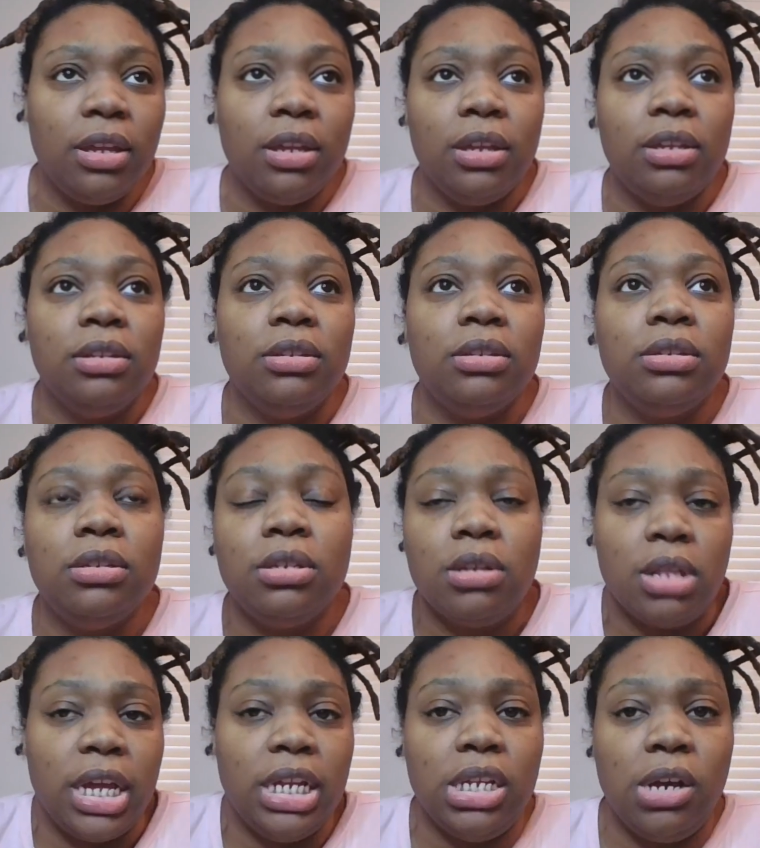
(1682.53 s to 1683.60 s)
And so
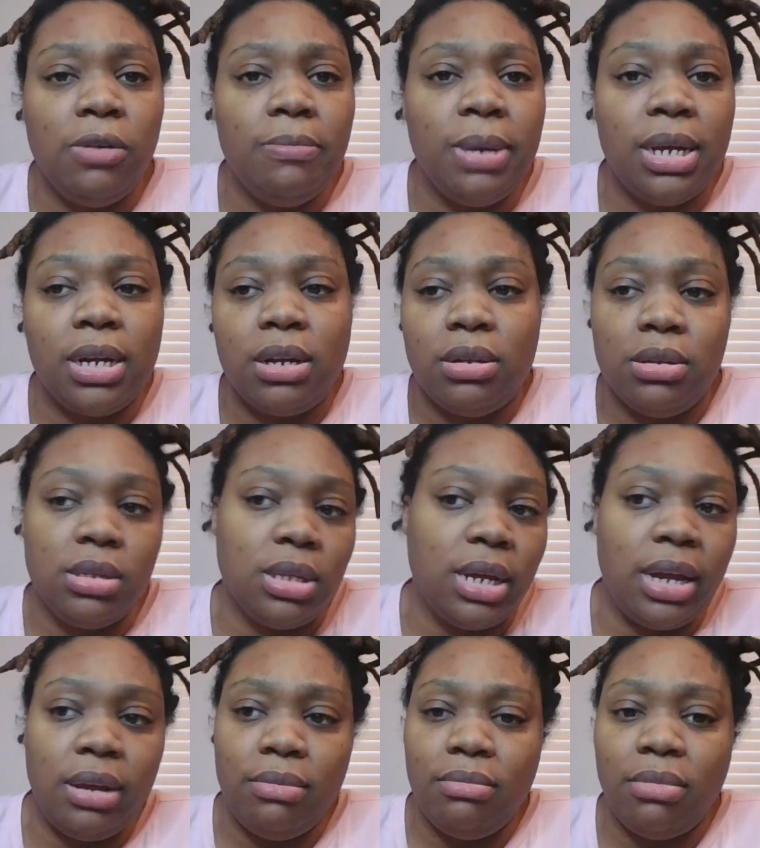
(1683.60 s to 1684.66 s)
they told me, and I was
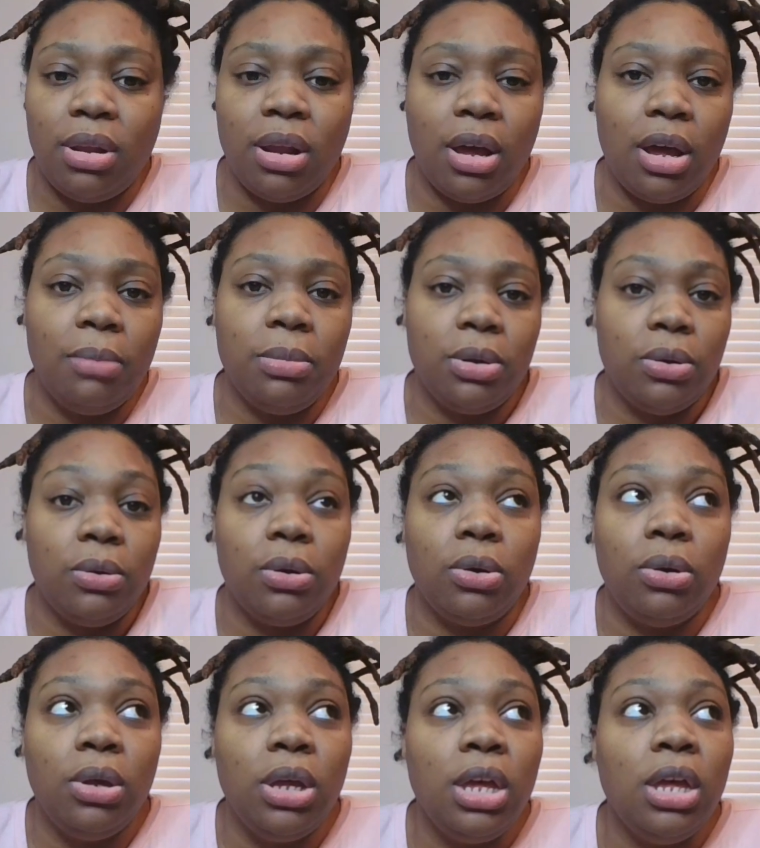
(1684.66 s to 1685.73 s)
like, "No, I'm
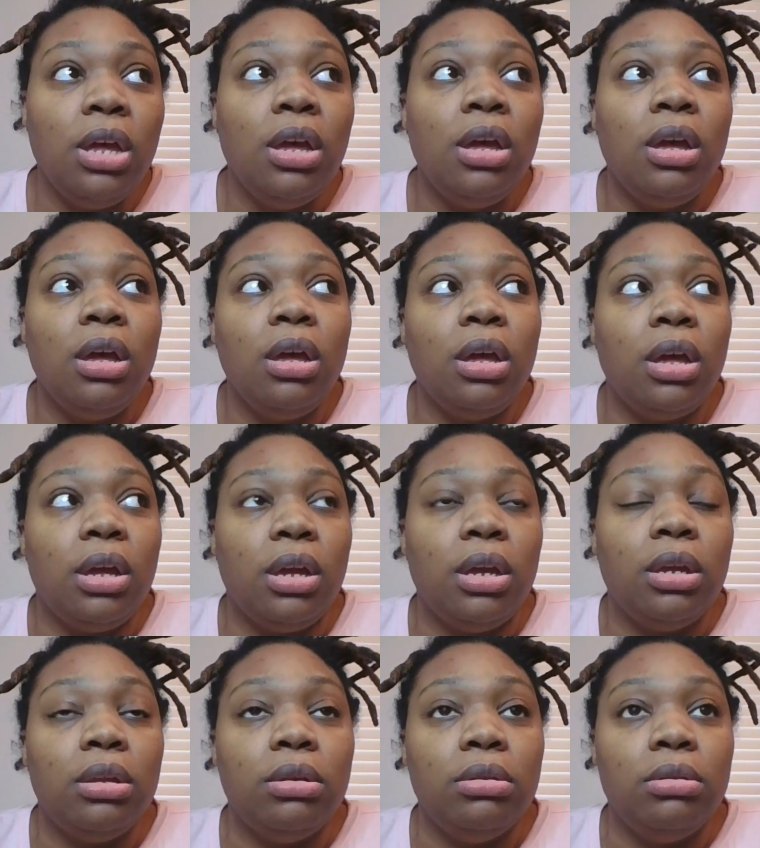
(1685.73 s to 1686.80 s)
cool."
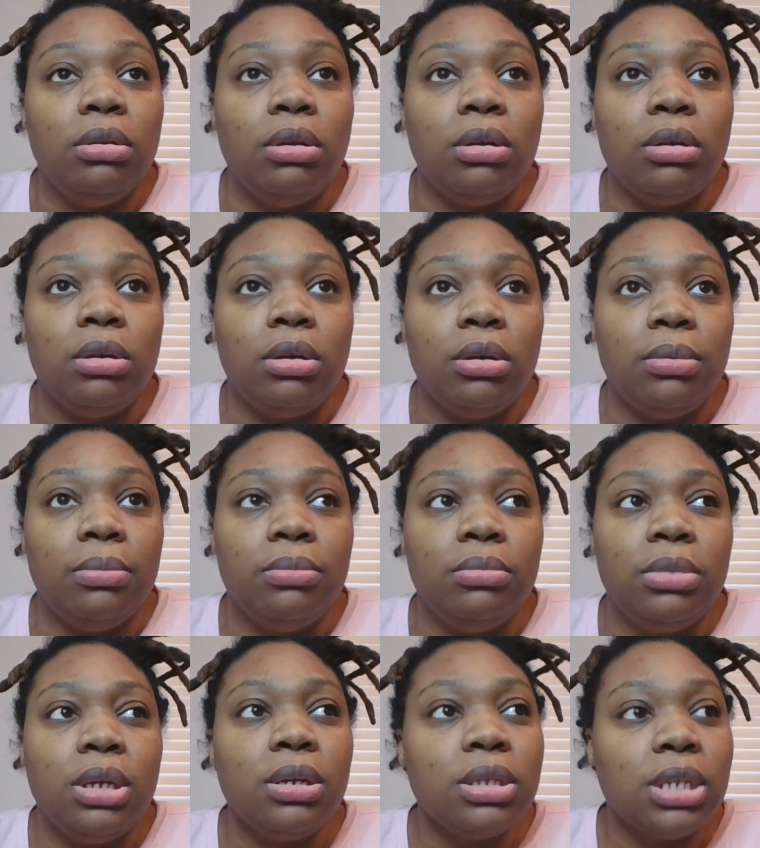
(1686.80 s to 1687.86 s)
And
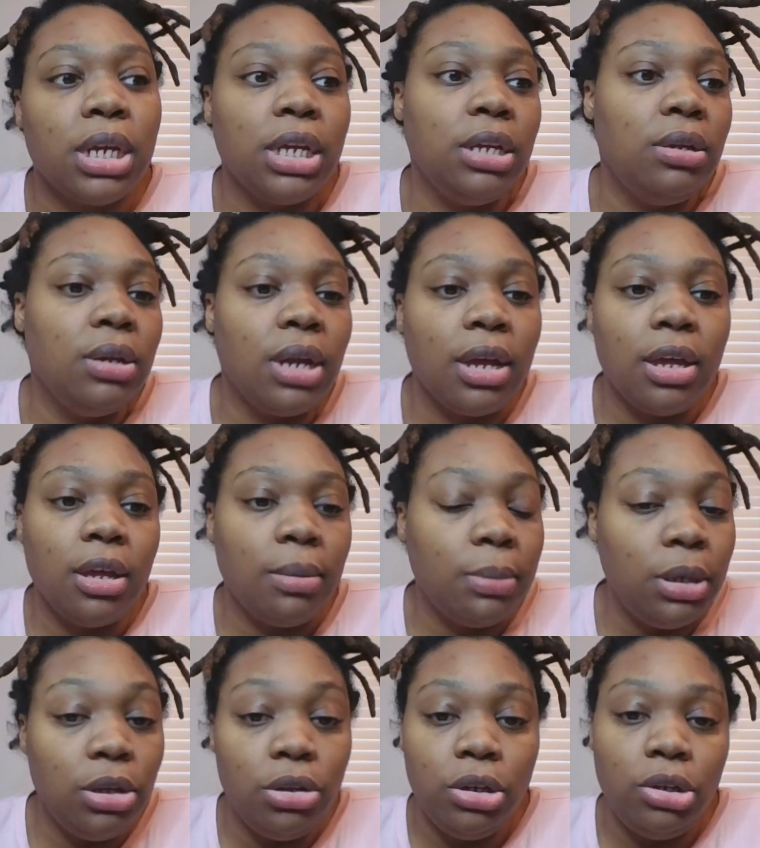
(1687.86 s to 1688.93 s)
they was like, "You not
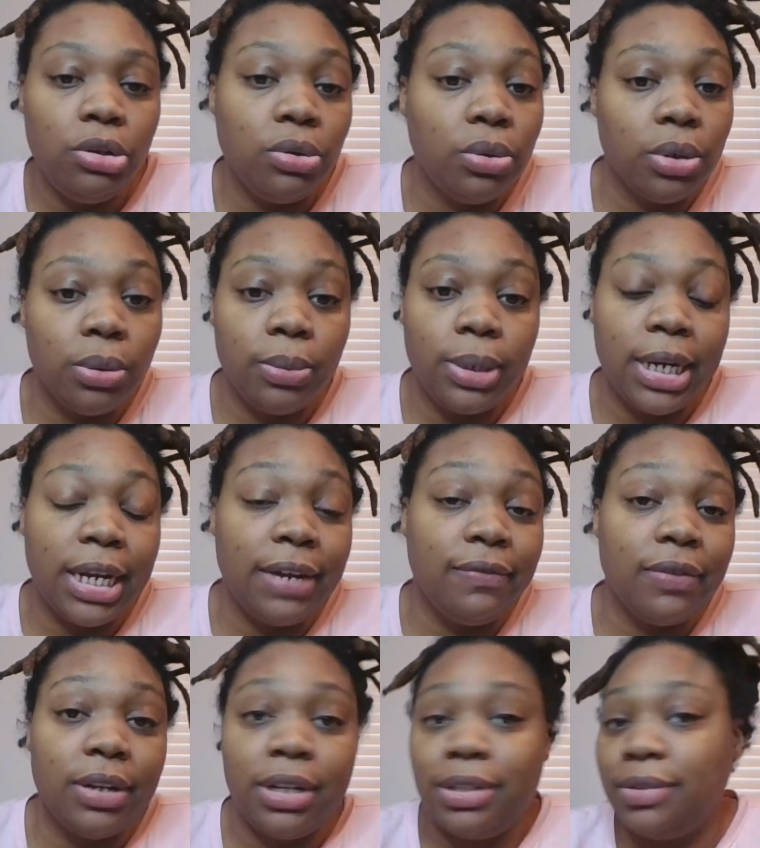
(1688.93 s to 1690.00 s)
coming? You sure?
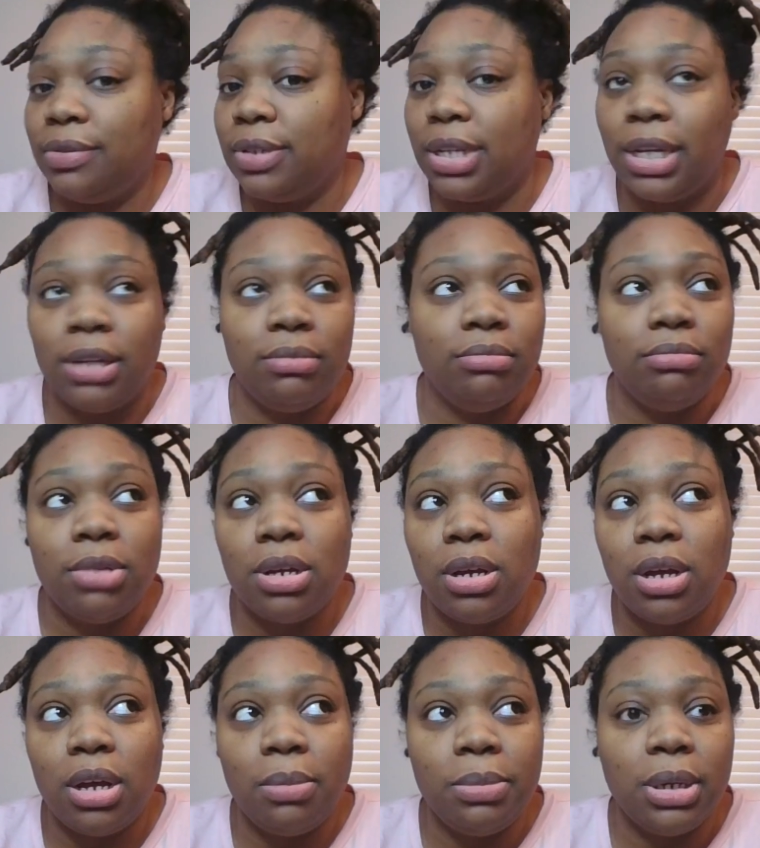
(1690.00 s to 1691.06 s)
Whatever." I was like, "No,
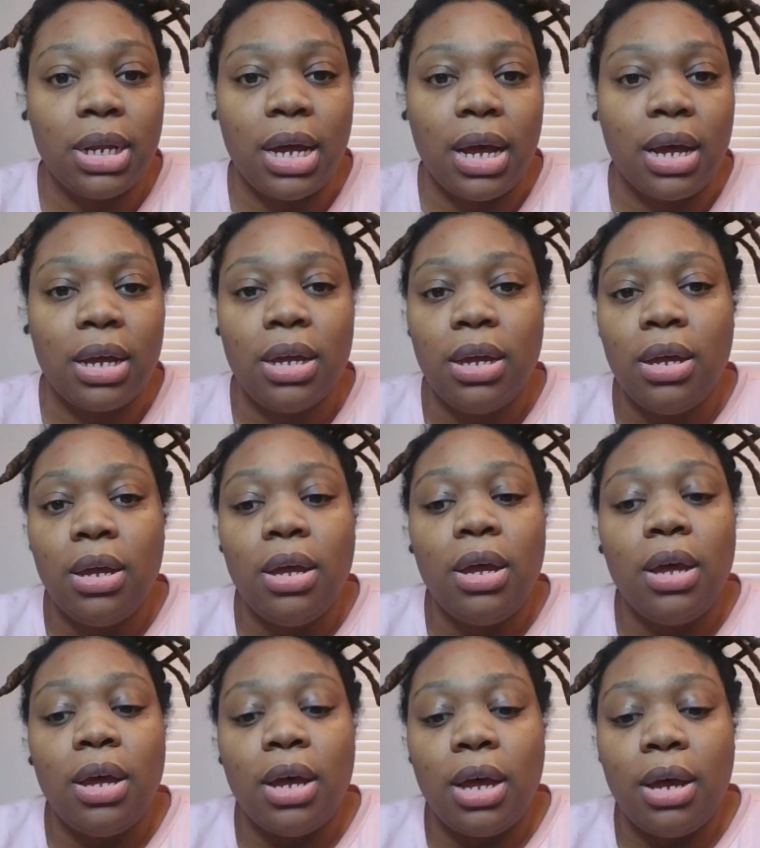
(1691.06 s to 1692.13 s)
I'm not.
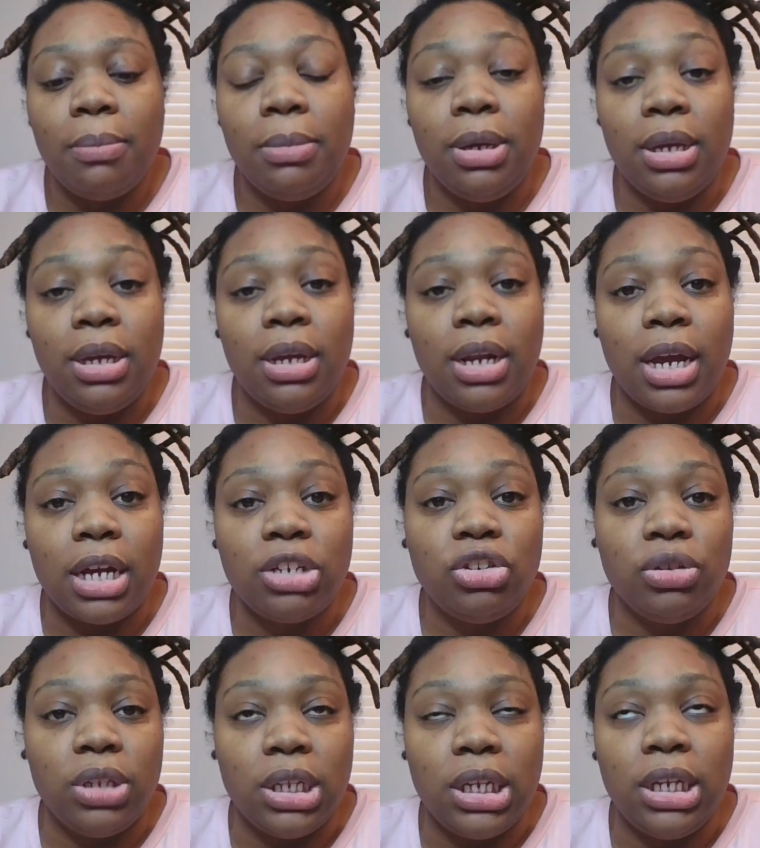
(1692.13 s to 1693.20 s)
I'm good
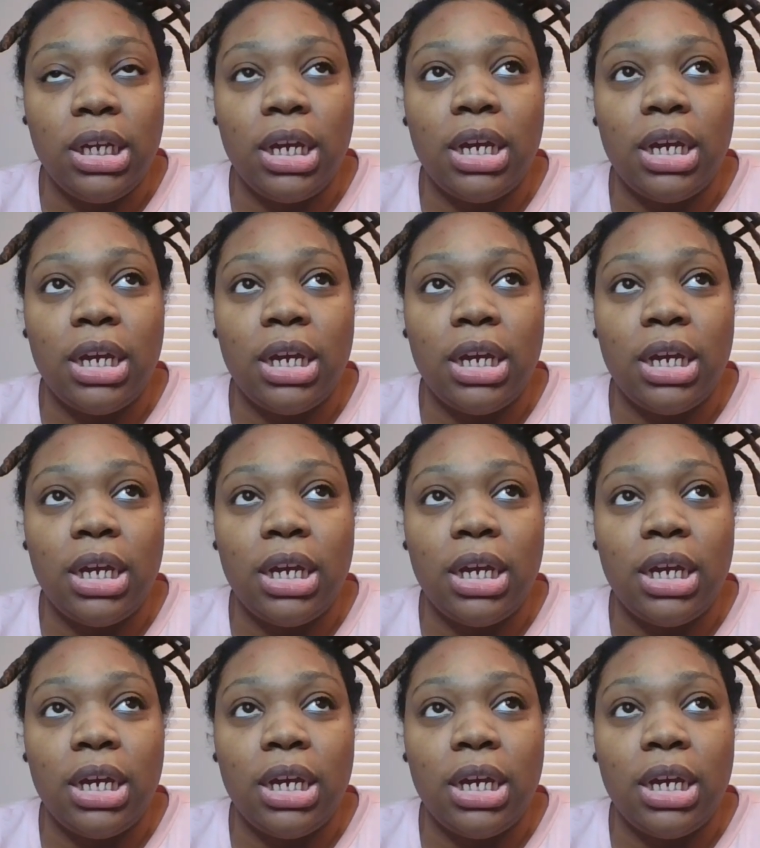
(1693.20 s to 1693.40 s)
actually."